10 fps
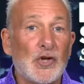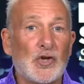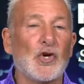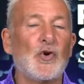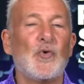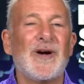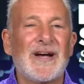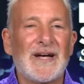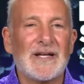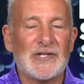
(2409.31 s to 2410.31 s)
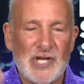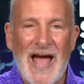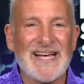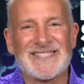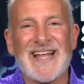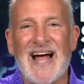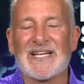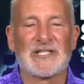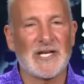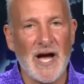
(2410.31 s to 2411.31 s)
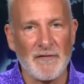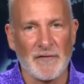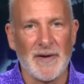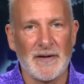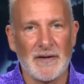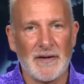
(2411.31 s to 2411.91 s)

to chastise the government